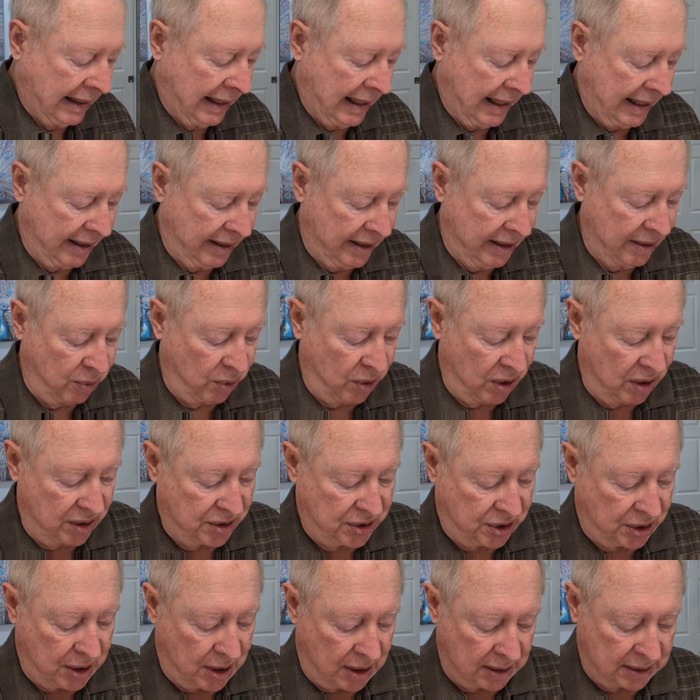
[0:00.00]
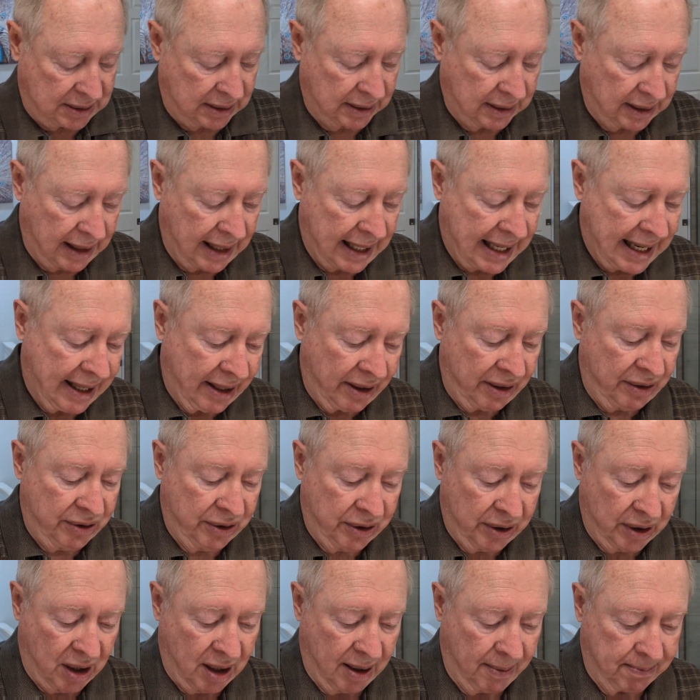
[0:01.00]
And then we're going to start to
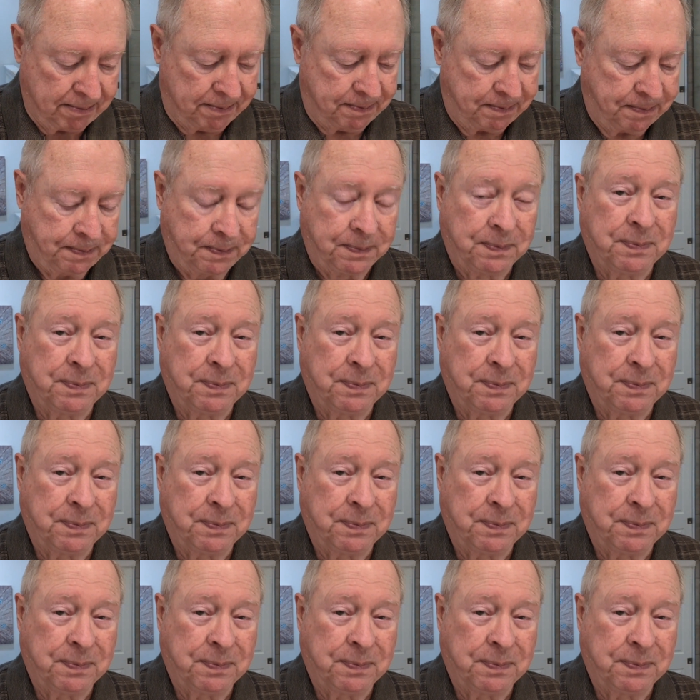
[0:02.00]
lather up.